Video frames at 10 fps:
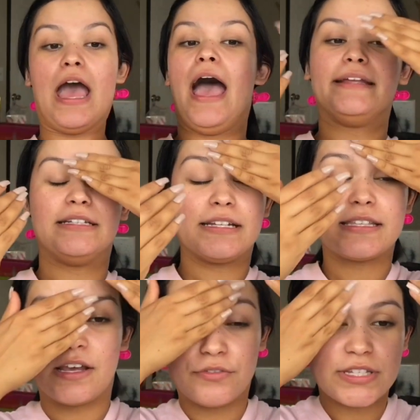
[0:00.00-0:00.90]
I did a
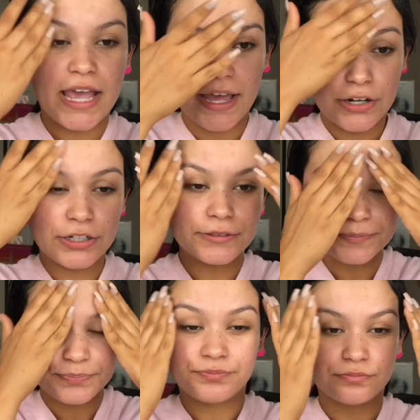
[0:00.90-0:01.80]
self-tanner,
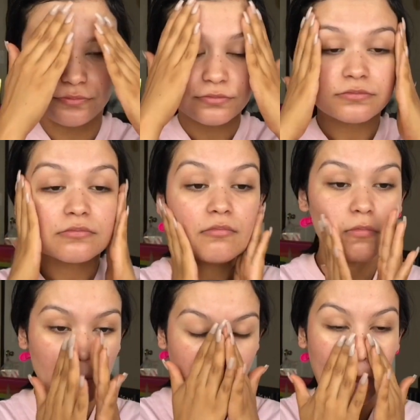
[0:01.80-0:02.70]

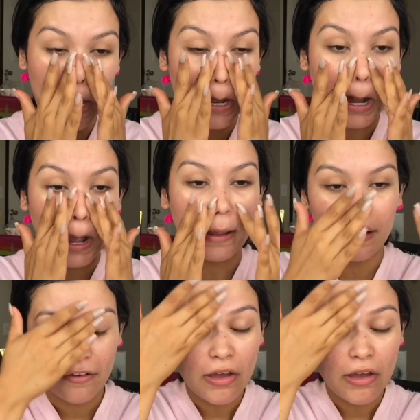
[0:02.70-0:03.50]
and I